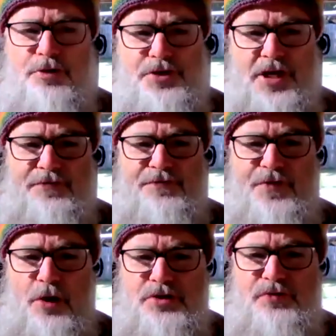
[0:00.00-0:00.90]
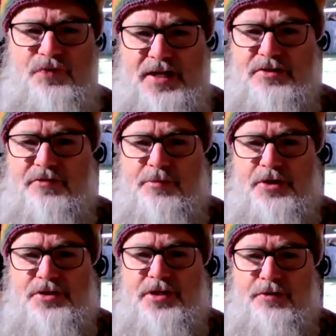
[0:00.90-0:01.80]
present a false face of
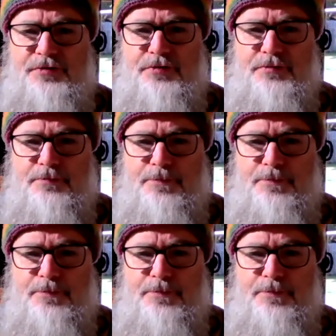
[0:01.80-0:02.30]
myself.